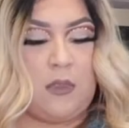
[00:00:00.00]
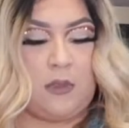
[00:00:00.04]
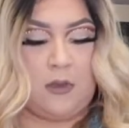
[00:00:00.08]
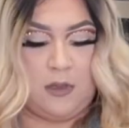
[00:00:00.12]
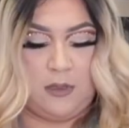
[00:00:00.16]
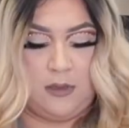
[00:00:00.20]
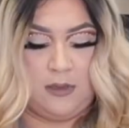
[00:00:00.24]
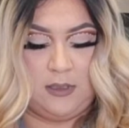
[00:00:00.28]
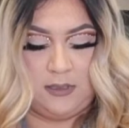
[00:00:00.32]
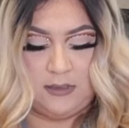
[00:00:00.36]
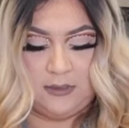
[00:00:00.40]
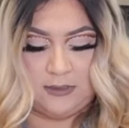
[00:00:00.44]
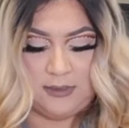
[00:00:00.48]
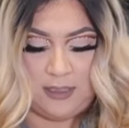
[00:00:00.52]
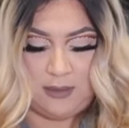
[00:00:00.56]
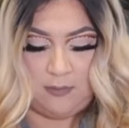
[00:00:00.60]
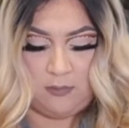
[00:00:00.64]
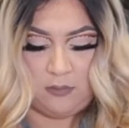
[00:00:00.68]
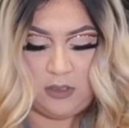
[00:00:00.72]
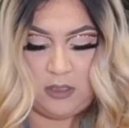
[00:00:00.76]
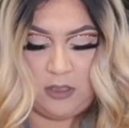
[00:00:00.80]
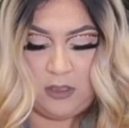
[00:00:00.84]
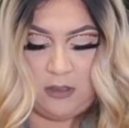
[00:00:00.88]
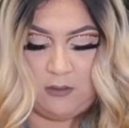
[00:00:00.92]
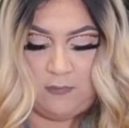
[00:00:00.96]
And the
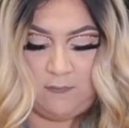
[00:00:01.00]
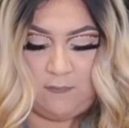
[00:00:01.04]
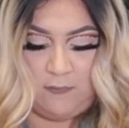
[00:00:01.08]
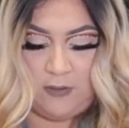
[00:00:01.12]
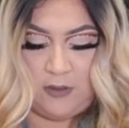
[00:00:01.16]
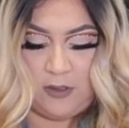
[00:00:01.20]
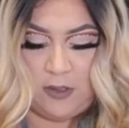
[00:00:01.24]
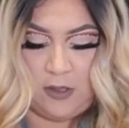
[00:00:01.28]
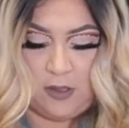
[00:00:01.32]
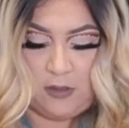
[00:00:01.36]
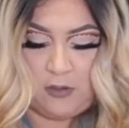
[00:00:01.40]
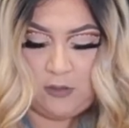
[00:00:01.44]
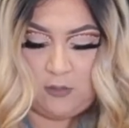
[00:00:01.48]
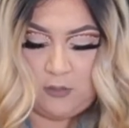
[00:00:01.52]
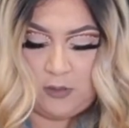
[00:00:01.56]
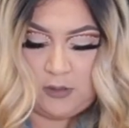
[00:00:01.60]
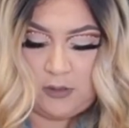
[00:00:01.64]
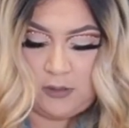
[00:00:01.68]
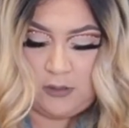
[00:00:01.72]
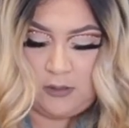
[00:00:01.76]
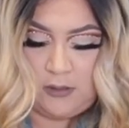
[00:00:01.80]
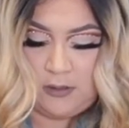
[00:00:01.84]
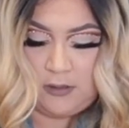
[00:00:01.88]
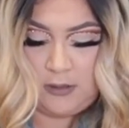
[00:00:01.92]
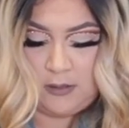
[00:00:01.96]
same thing for the other one.
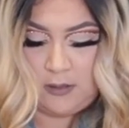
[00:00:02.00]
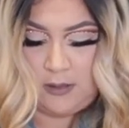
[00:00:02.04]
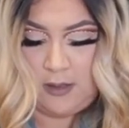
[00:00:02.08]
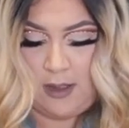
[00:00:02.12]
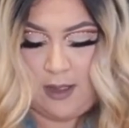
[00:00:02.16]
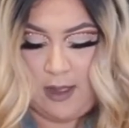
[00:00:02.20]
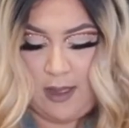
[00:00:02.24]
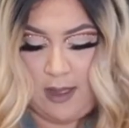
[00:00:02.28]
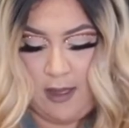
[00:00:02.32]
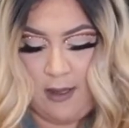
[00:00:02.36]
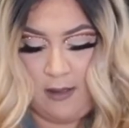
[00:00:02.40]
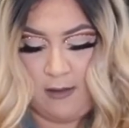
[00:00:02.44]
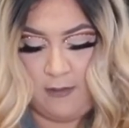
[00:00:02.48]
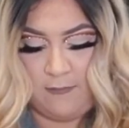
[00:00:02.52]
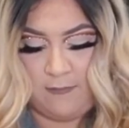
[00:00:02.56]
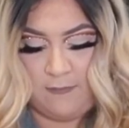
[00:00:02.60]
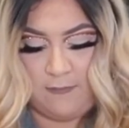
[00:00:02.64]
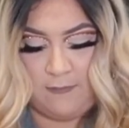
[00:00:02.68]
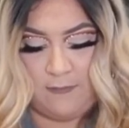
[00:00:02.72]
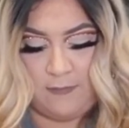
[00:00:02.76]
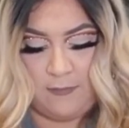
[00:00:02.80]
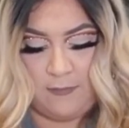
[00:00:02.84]
Half,